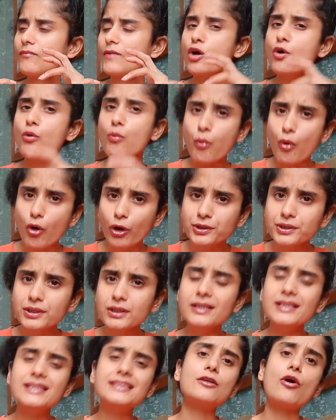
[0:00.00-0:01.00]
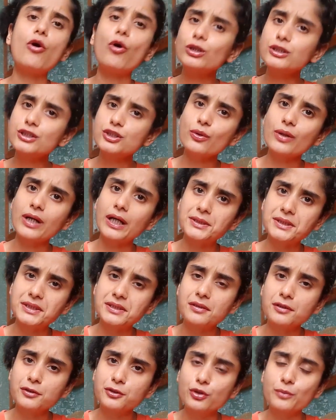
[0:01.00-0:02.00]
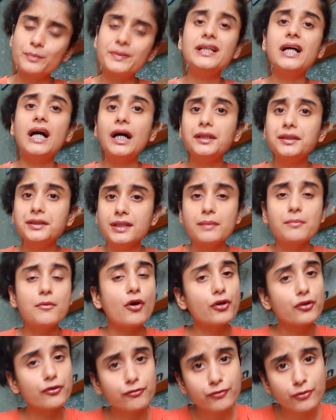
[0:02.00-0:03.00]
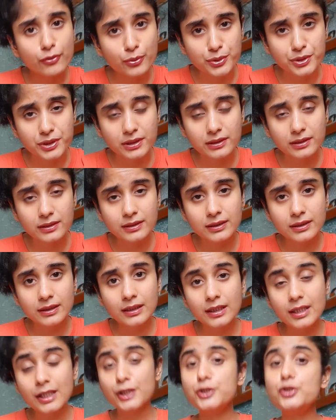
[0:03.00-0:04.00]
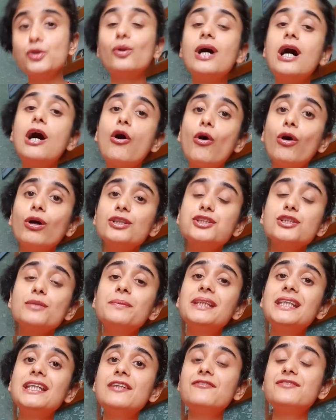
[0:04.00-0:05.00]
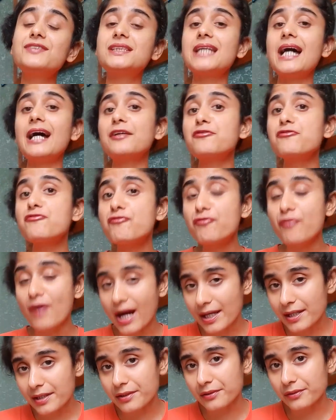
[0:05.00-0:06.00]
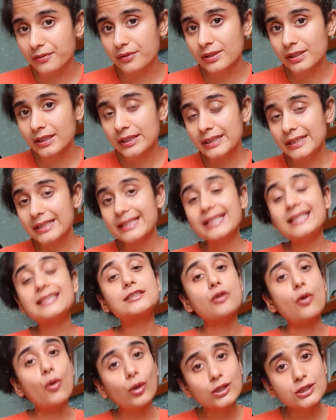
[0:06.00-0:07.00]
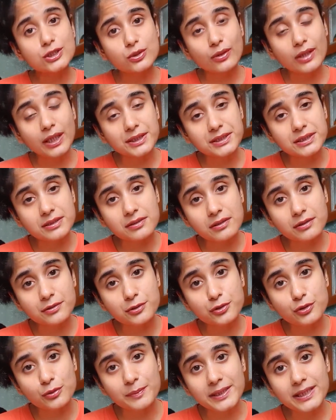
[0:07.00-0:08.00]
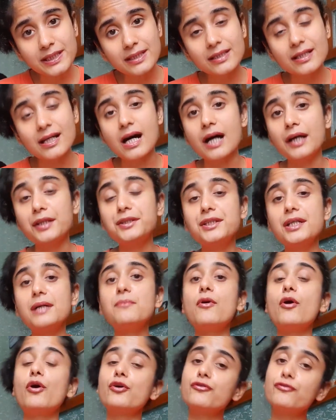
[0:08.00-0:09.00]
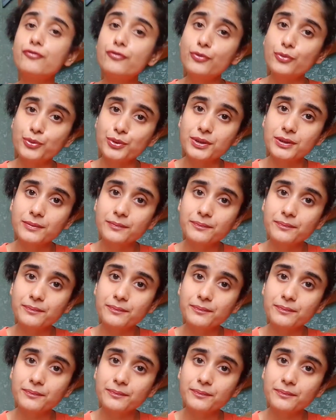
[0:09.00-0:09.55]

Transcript: water is also considered to be annam or food. Yoga also believes that fire is also considered to be annam or food.